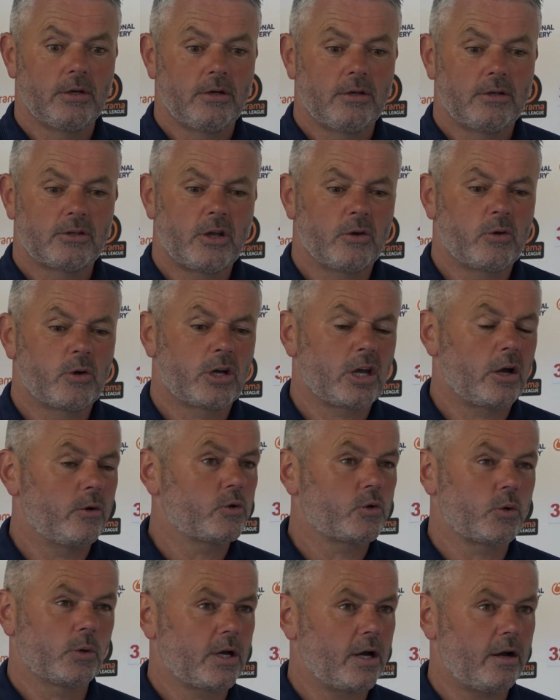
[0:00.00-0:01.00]
It's no good going
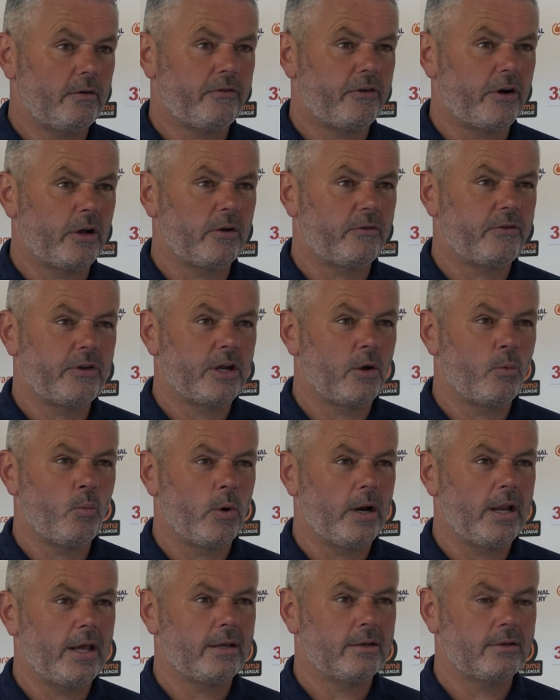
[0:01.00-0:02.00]
to a cup final if you don't
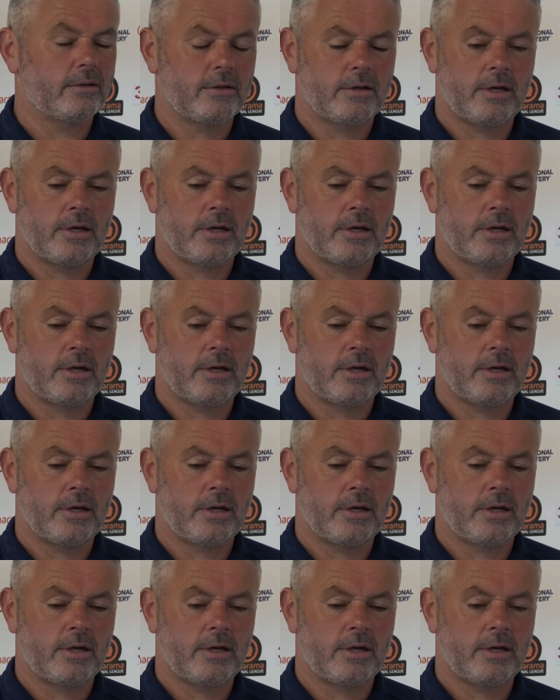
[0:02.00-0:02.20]
win it.